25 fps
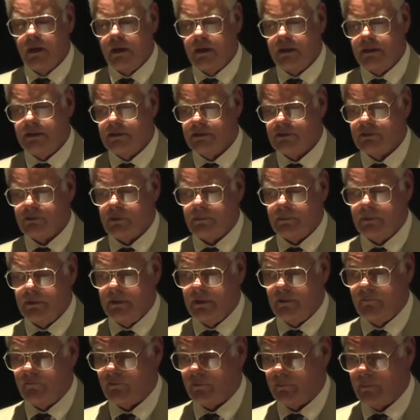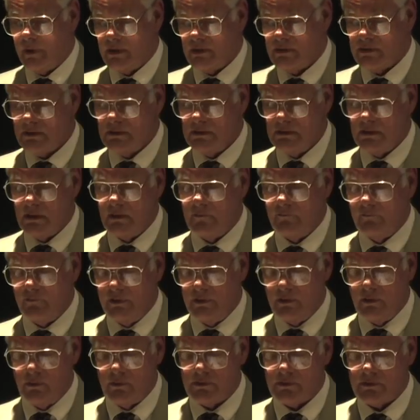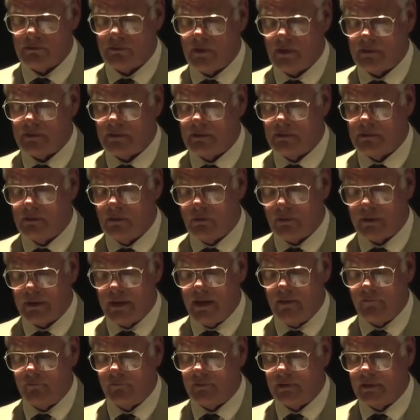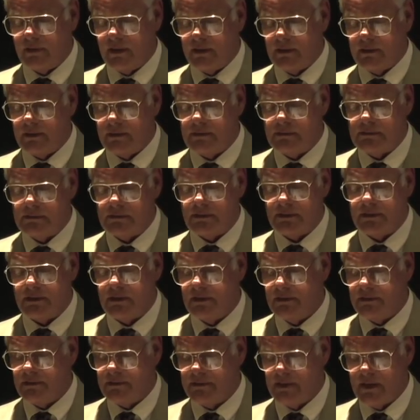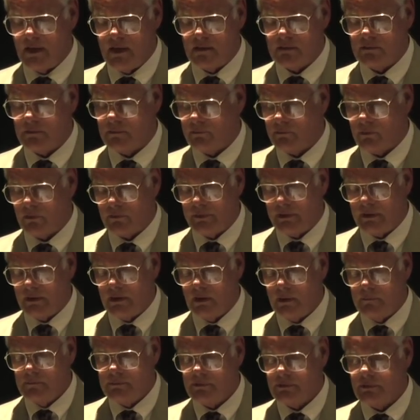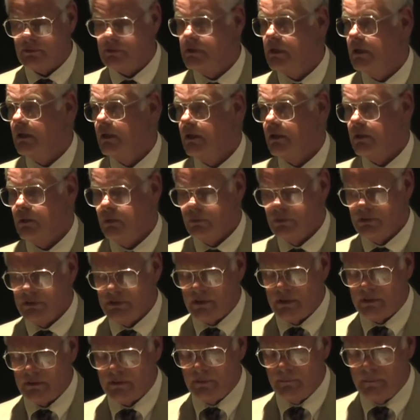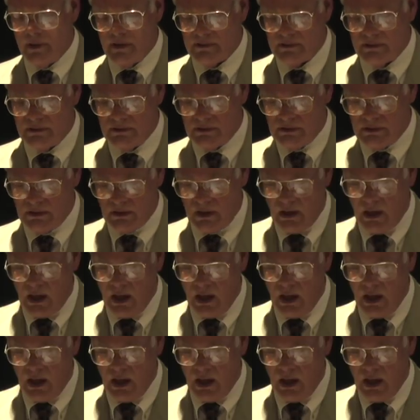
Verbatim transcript: He distributed information and videos throughout the lower half of Connecticut in cities and towns with Rotary clubs who shared the message.